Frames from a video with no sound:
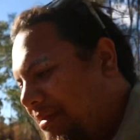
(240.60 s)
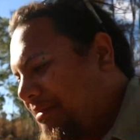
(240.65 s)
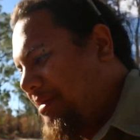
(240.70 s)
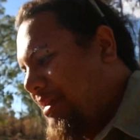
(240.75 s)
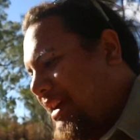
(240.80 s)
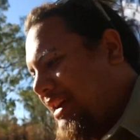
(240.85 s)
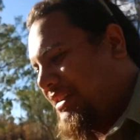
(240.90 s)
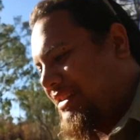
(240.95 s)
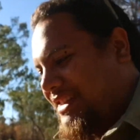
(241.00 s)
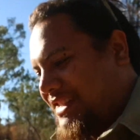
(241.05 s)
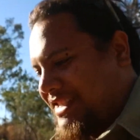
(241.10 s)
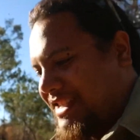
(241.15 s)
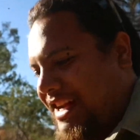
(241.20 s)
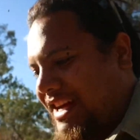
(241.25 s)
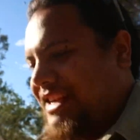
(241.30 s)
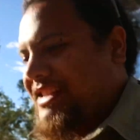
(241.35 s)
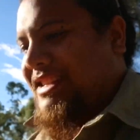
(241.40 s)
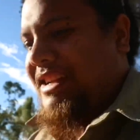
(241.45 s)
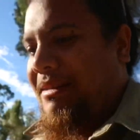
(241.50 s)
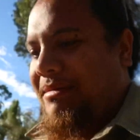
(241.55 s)
It just
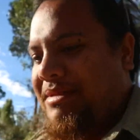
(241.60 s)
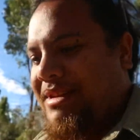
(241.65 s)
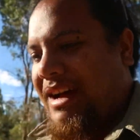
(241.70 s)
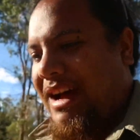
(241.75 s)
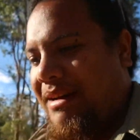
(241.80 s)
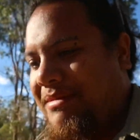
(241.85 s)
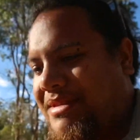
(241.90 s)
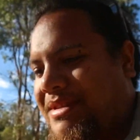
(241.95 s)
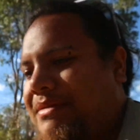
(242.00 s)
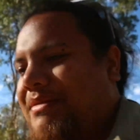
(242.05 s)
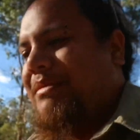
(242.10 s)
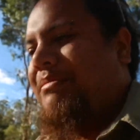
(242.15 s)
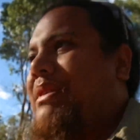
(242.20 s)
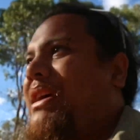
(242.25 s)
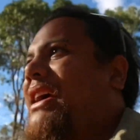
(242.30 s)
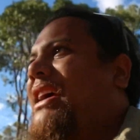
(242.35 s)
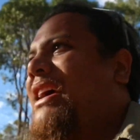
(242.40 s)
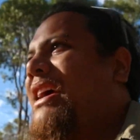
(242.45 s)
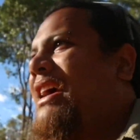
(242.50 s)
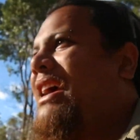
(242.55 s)
sucks sometimes. It would be
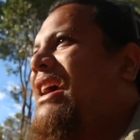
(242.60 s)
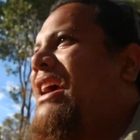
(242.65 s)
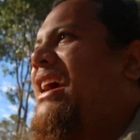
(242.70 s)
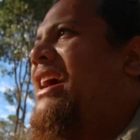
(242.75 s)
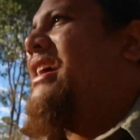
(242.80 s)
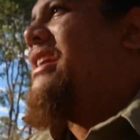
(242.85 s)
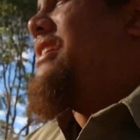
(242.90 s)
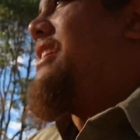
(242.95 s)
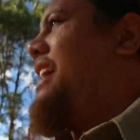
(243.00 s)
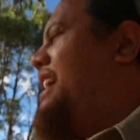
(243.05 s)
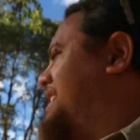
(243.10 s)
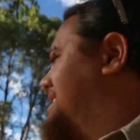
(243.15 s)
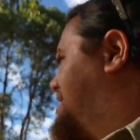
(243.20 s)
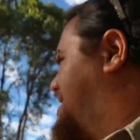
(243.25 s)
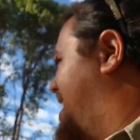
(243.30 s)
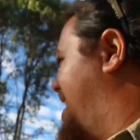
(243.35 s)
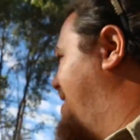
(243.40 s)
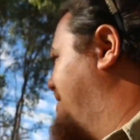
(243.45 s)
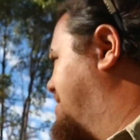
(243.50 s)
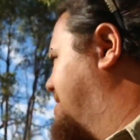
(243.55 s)
nice to
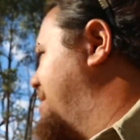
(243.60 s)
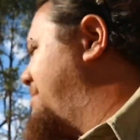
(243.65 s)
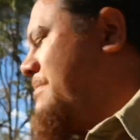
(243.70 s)
have some